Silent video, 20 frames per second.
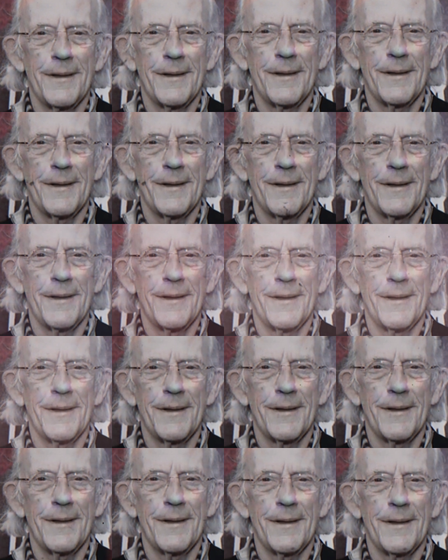features as The
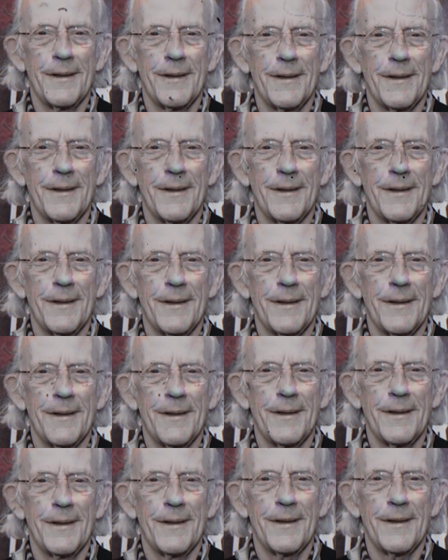Polar Express
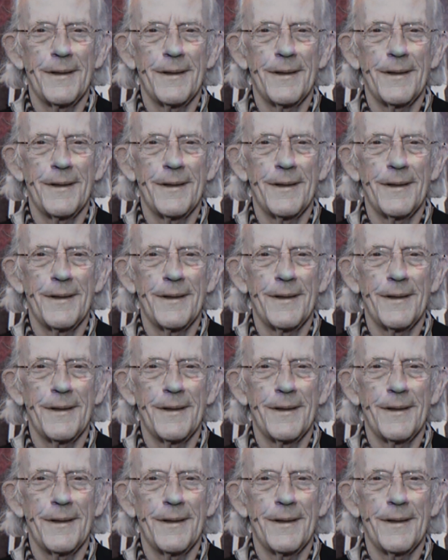and